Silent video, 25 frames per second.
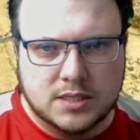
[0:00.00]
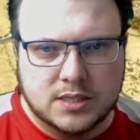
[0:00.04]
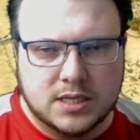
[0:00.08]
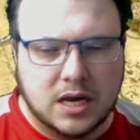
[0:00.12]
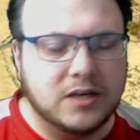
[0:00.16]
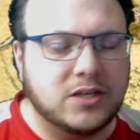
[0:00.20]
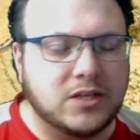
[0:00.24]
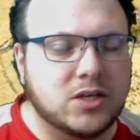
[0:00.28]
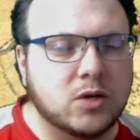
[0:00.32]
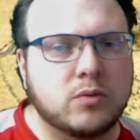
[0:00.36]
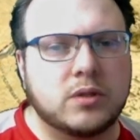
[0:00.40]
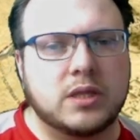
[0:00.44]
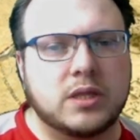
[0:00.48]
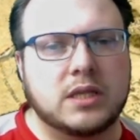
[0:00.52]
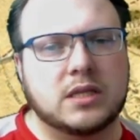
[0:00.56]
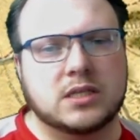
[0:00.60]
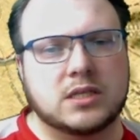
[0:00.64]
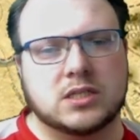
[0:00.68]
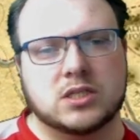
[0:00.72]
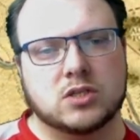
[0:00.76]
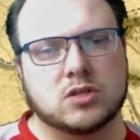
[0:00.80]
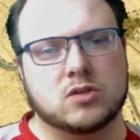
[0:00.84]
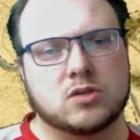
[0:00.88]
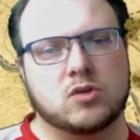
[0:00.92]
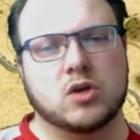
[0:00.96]
I don't think this
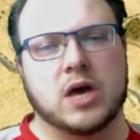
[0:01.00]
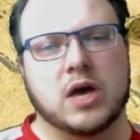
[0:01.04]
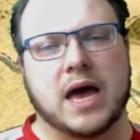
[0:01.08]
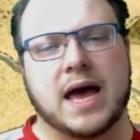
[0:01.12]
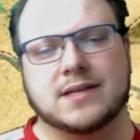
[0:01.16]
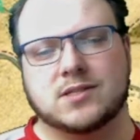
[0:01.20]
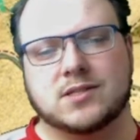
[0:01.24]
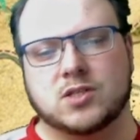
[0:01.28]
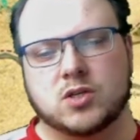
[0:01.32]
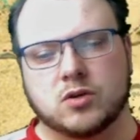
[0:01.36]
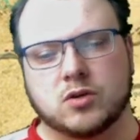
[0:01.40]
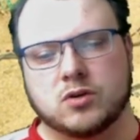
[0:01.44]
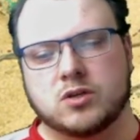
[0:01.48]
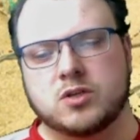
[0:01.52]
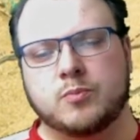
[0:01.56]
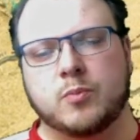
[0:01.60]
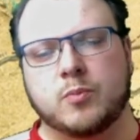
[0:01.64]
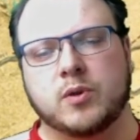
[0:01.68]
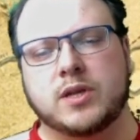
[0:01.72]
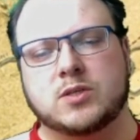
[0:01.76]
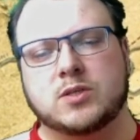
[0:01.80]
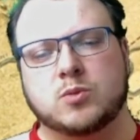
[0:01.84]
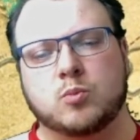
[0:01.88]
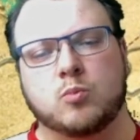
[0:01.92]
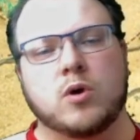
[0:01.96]
is as good, but
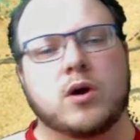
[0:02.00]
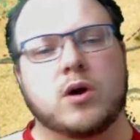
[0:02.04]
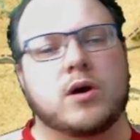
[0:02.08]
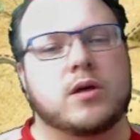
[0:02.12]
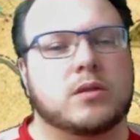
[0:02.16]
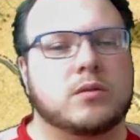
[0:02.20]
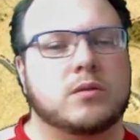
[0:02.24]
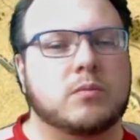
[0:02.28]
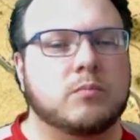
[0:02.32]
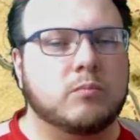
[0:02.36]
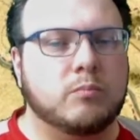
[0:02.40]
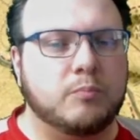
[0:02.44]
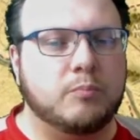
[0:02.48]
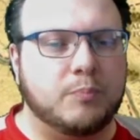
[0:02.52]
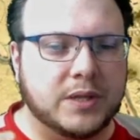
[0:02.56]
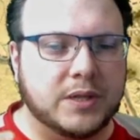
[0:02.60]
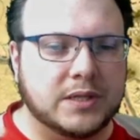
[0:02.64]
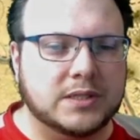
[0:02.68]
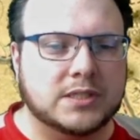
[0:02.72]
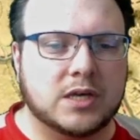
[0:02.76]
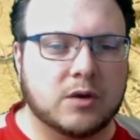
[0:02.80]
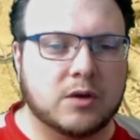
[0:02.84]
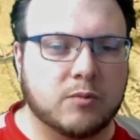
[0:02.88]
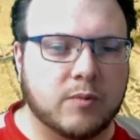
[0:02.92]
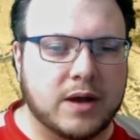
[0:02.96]
it's worth building
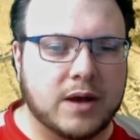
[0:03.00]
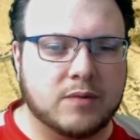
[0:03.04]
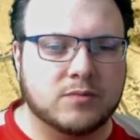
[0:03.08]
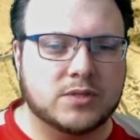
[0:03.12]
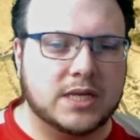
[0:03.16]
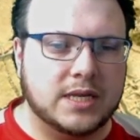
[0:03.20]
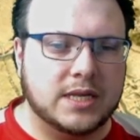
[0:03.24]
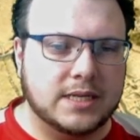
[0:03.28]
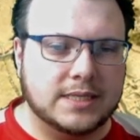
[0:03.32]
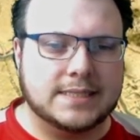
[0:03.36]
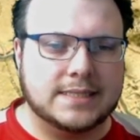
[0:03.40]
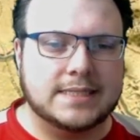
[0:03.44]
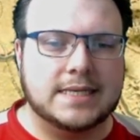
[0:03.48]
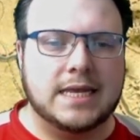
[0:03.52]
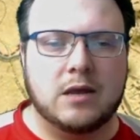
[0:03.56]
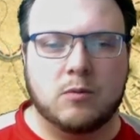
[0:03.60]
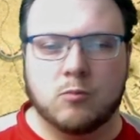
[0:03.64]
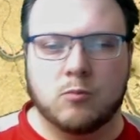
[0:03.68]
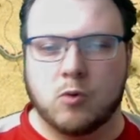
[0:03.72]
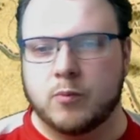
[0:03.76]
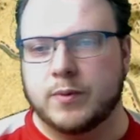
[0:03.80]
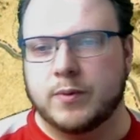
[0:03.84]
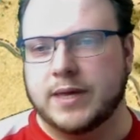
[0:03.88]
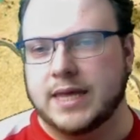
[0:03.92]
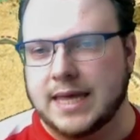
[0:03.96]
around it and seeing what
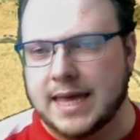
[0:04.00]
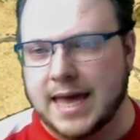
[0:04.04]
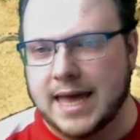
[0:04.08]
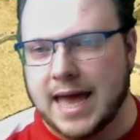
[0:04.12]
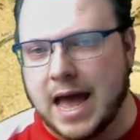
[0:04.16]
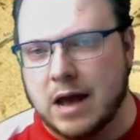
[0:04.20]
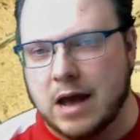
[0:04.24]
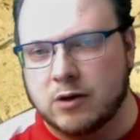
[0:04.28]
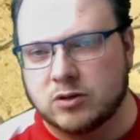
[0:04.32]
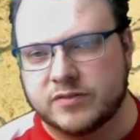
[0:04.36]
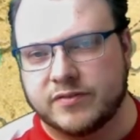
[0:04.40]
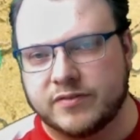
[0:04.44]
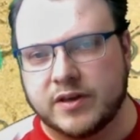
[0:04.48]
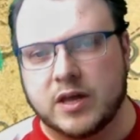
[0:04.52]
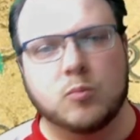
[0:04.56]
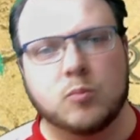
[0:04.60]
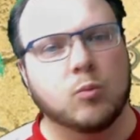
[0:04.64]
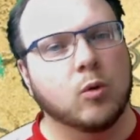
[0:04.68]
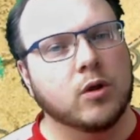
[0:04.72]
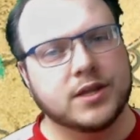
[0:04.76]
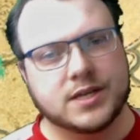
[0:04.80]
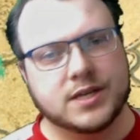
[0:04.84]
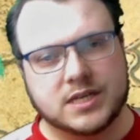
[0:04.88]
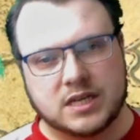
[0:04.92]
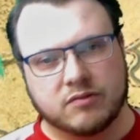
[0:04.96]
we can get out of it and what the
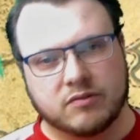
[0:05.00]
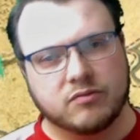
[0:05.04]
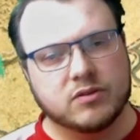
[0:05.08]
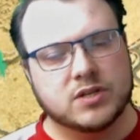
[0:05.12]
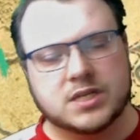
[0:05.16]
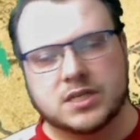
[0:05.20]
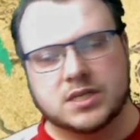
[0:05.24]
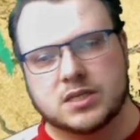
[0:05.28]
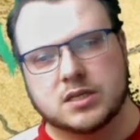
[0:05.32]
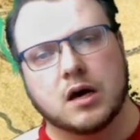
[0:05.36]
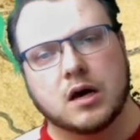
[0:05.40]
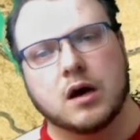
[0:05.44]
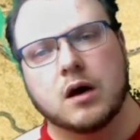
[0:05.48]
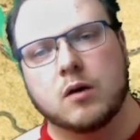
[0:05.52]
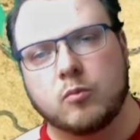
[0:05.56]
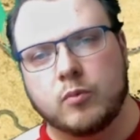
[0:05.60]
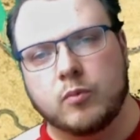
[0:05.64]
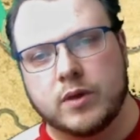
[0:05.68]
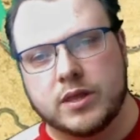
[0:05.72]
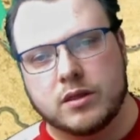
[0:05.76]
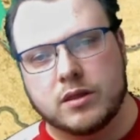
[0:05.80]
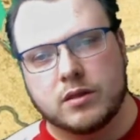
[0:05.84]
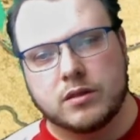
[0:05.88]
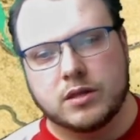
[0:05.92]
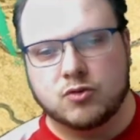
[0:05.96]
differences are
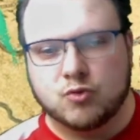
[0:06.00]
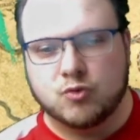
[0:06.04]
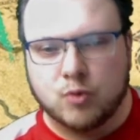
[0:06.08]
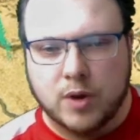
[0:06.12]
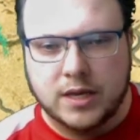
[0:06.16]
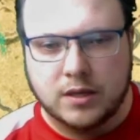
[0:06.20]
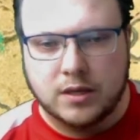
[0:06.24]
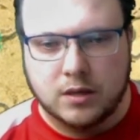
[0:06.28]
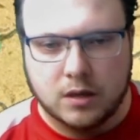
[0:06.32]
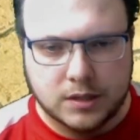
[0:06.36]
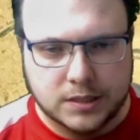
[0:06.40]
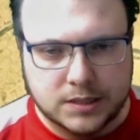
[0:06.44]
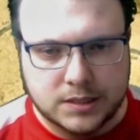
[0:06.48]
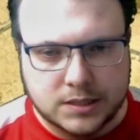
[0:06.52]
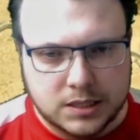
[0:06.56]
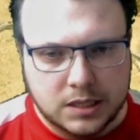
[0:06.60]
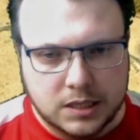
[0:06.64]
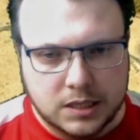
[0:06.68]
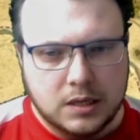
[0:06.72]
with the Drake guns.